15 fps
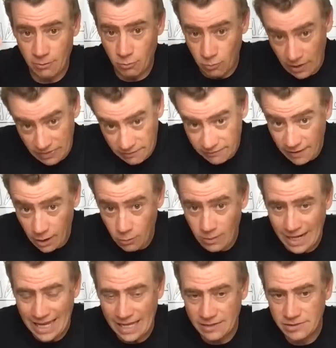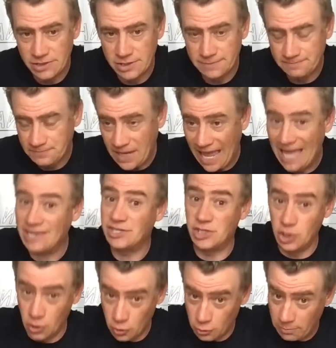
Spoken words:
when the float lands, as your hook